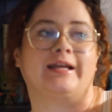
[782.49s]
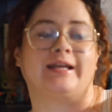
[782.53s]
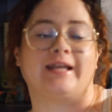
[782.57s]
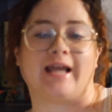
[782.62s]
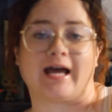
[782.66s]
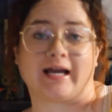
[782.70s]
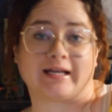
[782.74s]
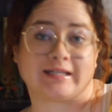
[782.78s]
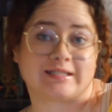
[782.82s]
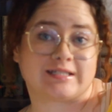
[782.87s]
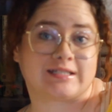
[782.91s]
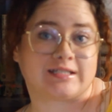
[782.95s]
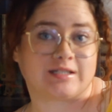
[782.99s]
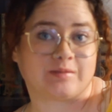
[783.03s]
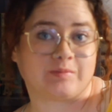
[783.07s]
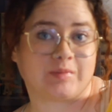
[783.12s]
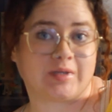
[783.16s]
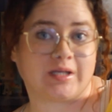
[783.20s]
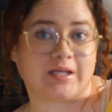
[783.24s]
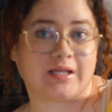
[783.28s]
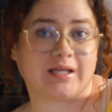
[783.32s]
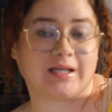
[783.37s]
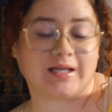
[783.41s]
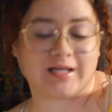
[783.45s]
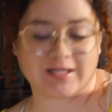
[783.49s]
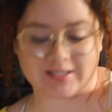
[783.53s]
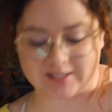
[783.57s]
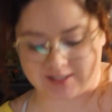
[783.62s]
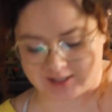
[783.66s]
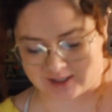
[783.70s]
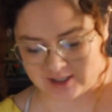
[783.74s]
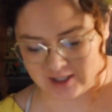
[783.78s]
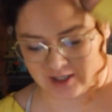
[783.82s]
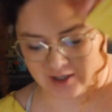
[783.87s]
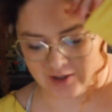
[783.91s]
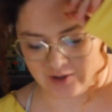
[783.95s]
next to me,
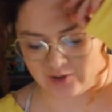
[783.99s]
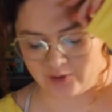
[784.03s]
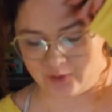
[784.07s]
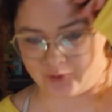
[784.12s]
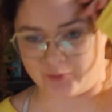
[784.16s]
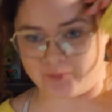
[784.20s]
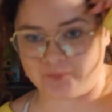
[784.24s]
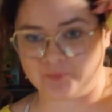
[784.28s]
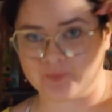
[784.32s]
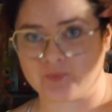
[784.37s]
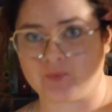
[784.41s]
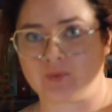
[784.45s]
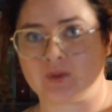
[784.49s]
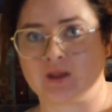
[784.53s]
so